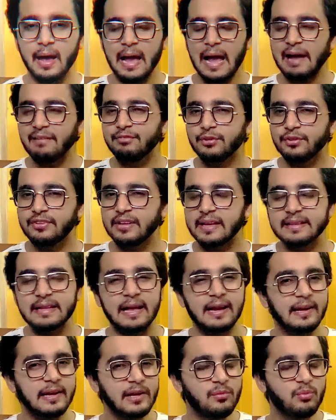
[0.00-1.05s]
Have to say
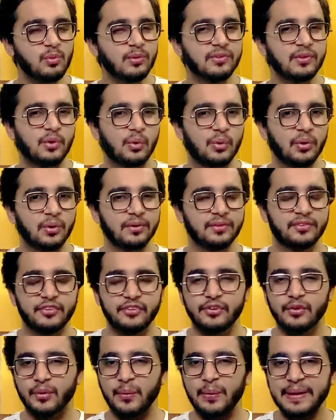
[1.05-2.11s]
that it was a good
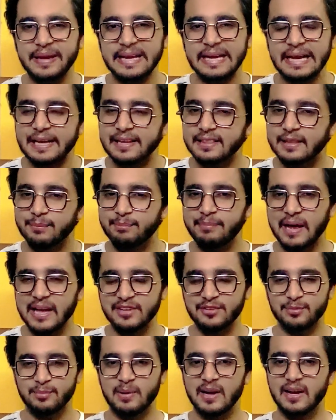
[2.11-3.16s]
showing in the
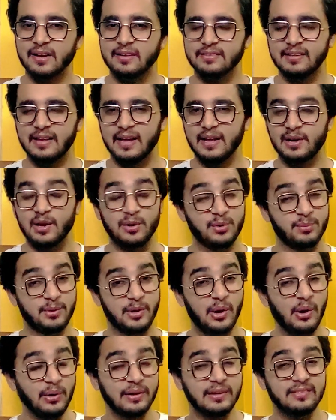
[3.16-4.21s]
benchmarks, and to be
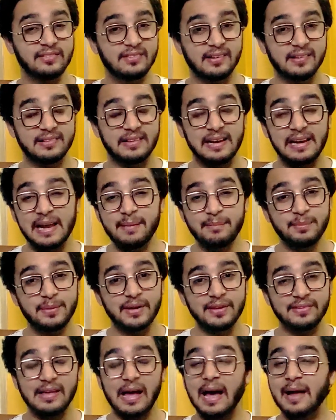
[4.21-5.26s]
honest, the
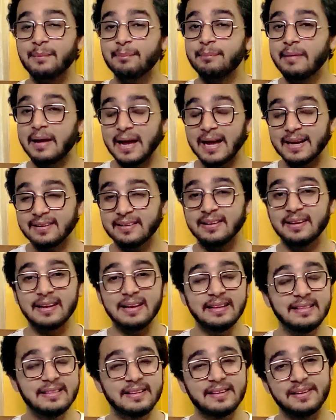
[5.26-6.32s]
numbers are backed
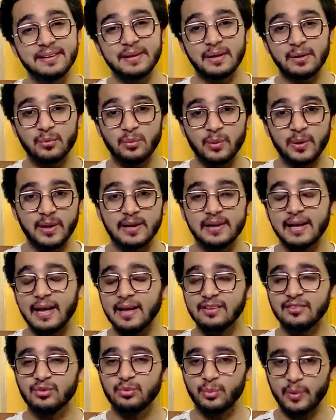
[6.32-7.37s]
in the real world
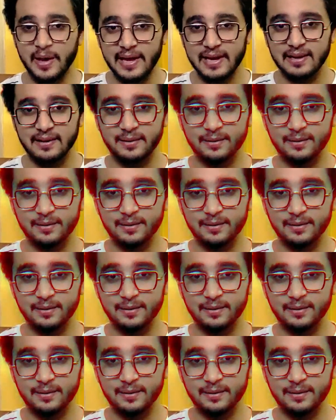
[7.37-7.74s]
as well.